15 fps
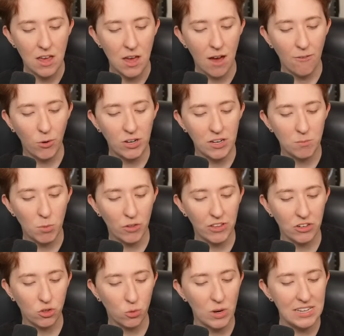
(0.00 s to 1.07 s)
Avoided more than
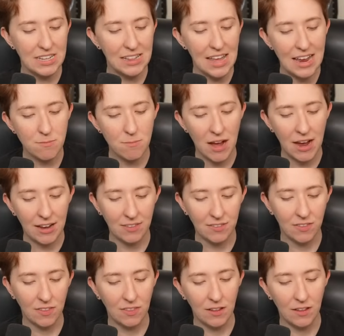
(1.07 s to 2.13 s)
20
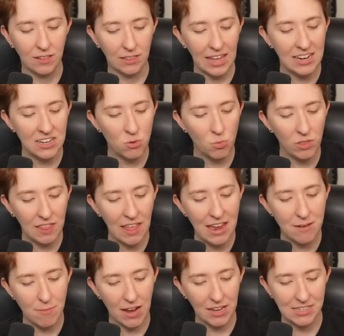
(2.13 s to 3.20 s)
landmines. The Laden with
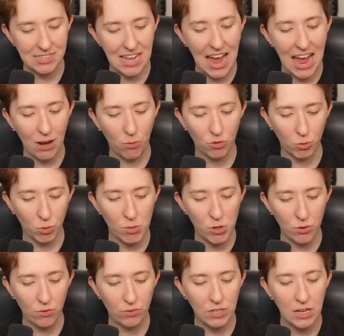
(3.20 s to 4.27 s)
Landmines tag was
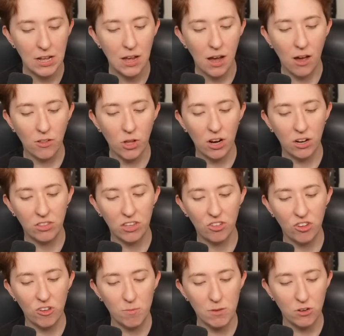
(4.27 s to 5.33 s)
removed. Unlocked the
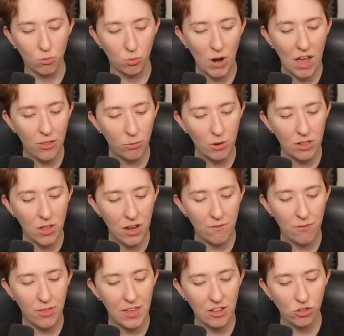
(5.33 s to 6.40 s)
achievement, Rather a Lot of
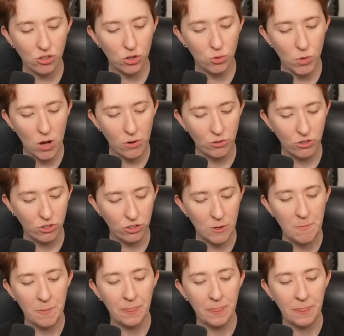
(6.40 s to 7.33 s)
Things to Roast.